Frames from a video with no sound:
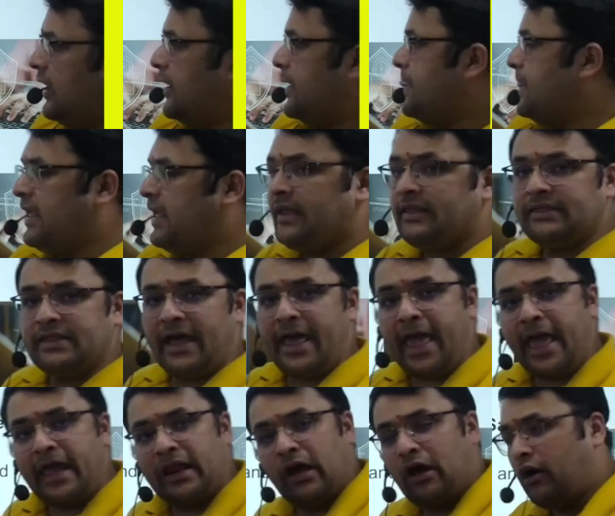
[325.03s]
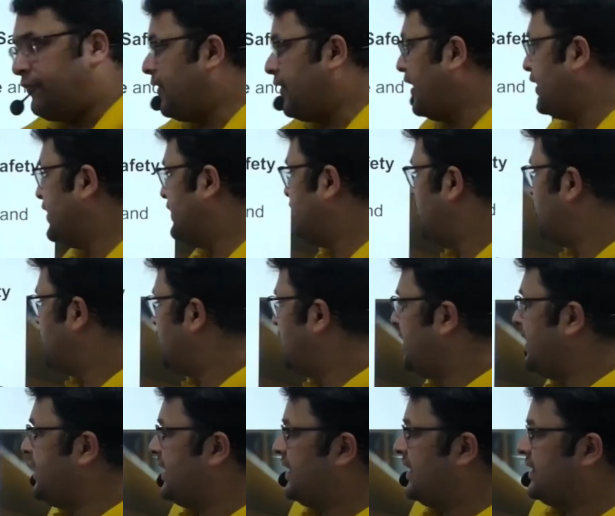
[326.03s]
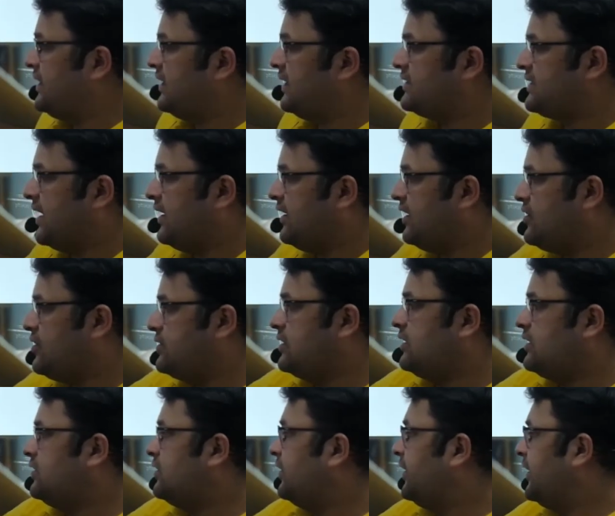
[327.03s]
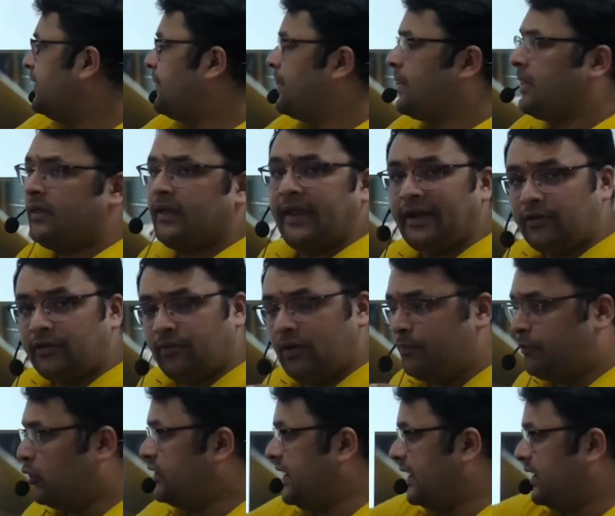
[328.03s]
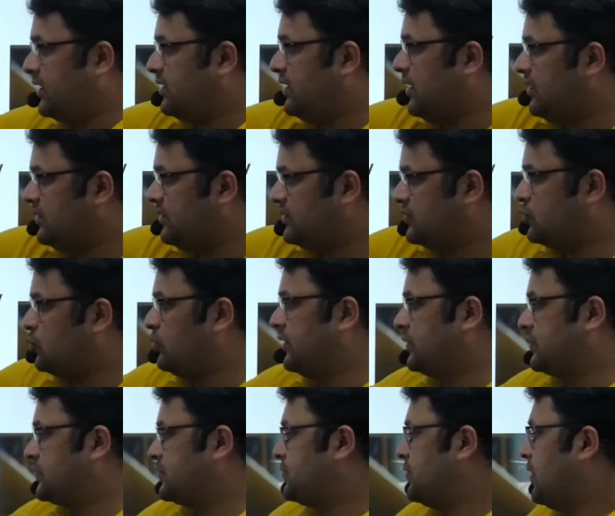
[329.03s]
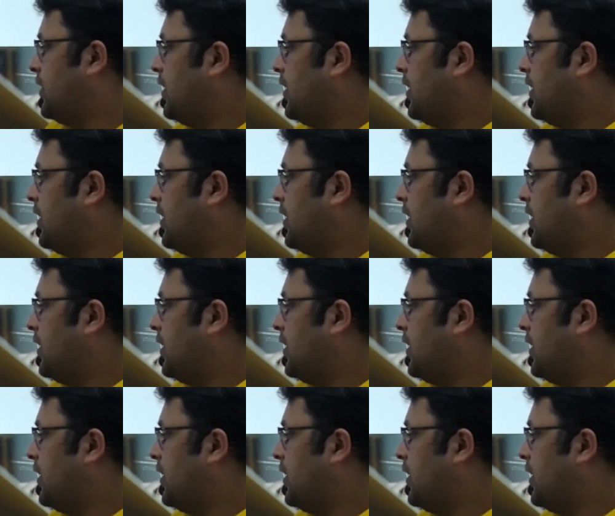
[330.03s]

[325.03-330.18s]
in the era of artificial intelligence and digital learning, it will protect the students.